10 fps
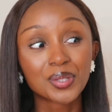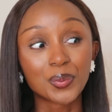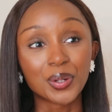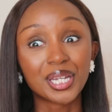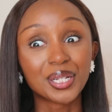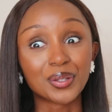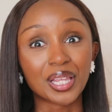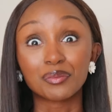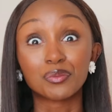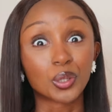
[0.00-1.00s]
We're hitting on
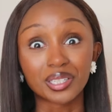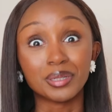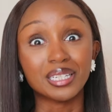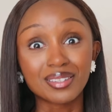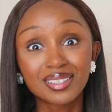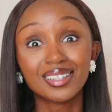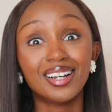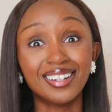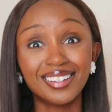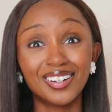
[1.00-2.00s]
like 40 minutes.
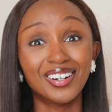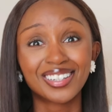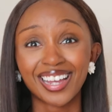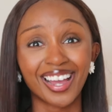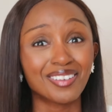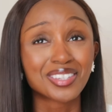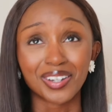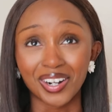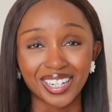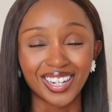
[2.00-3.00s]
Okay, I'm
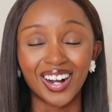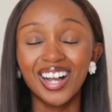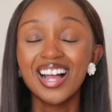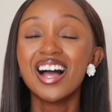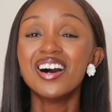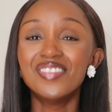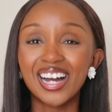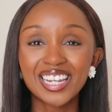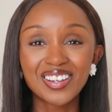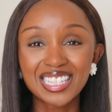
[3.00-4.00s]
sorry, y'all.
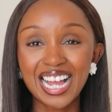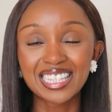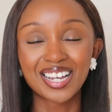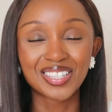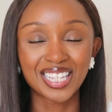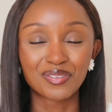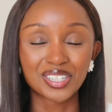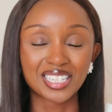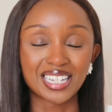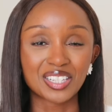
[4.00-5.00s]
But anyways, guys, that was it for
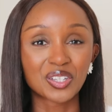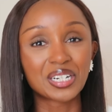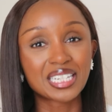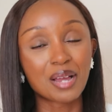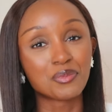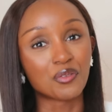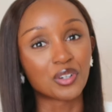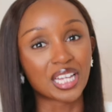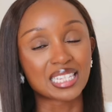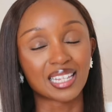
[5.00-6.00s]
today's story time. Don't
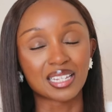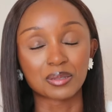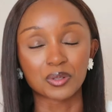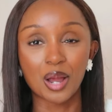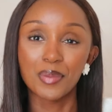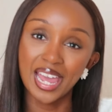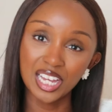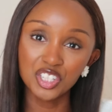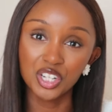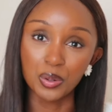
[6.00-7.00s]
forget to like, subscribe,
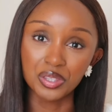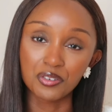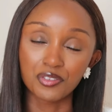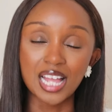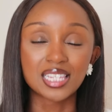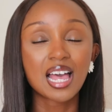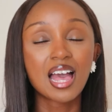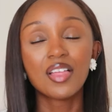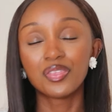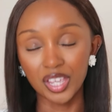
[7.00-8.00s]
and share with your friends.
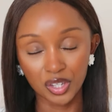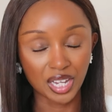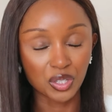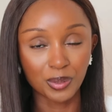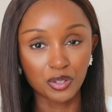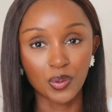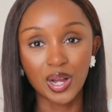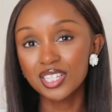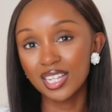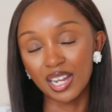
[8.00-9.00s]
Thank you guys so much for
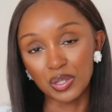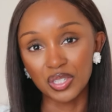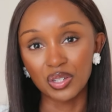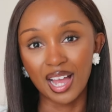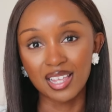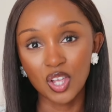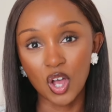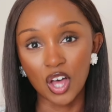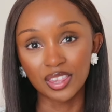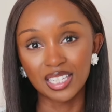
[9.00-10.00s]
watching, and I'll see you guys
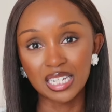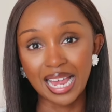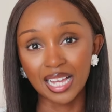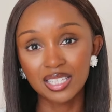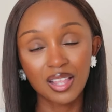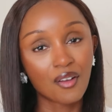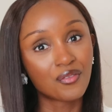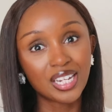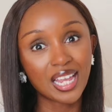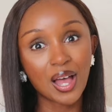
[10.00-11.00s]
on the next
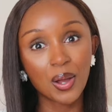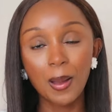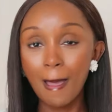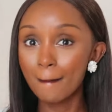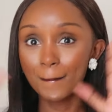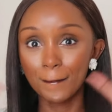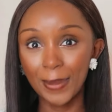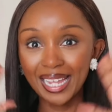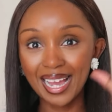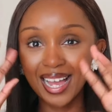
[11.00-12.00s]
video.
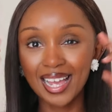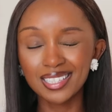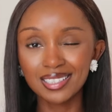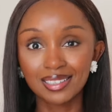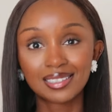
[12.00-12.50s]
Bye, guys.